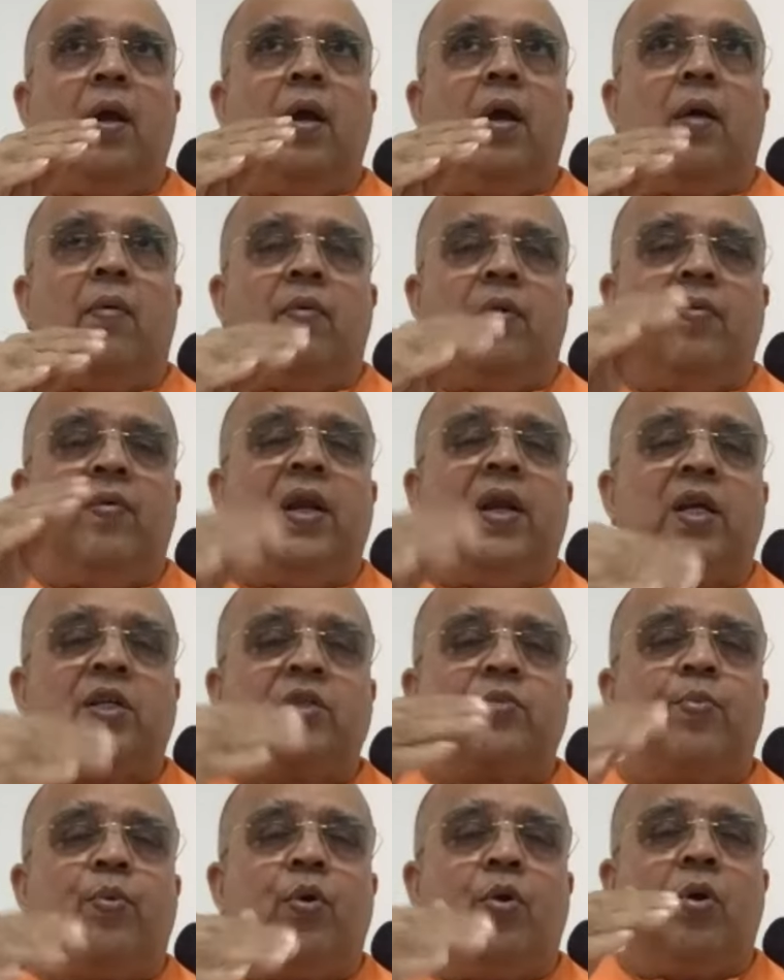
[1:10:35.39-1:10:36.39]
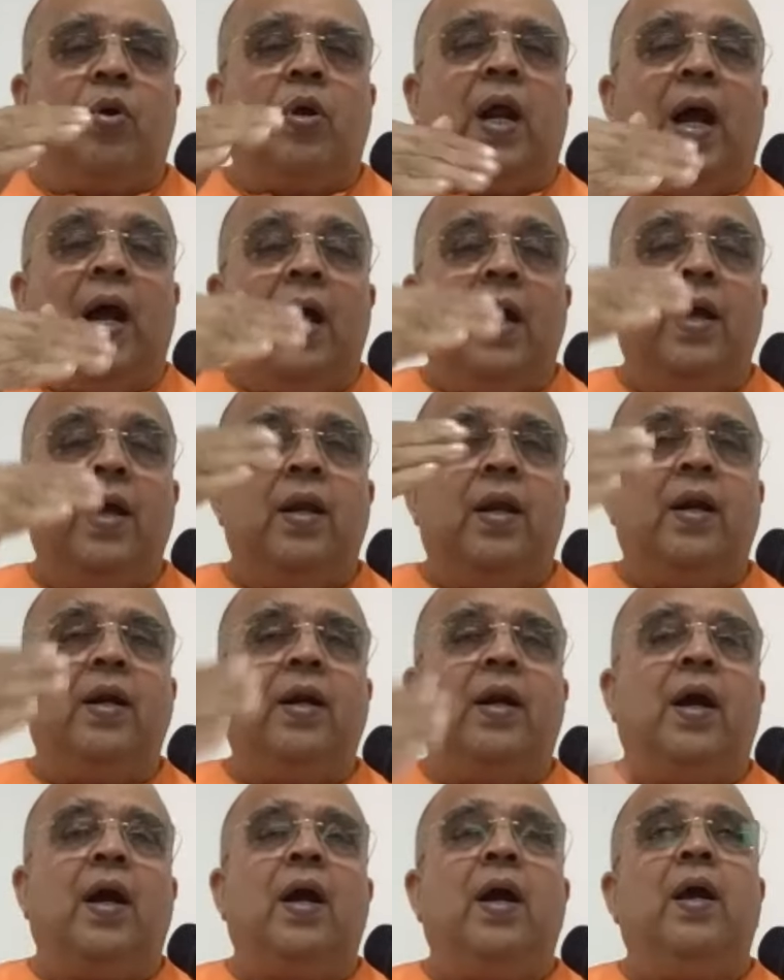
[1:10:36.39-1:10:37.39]
we will explore higher
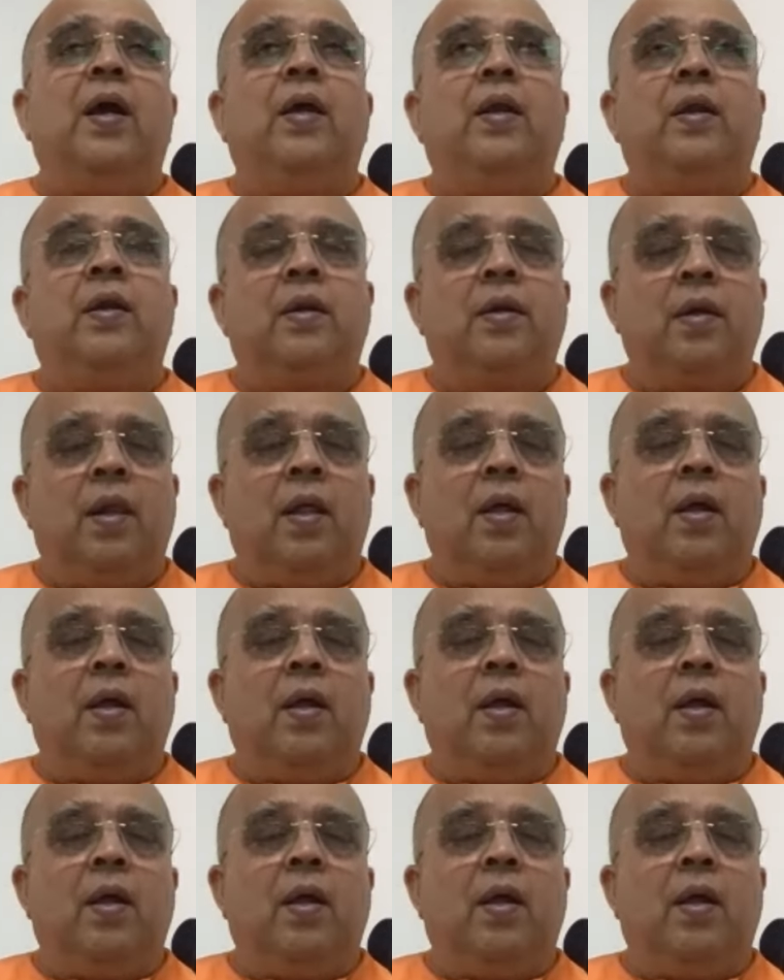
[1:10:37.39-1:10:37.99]
and higher,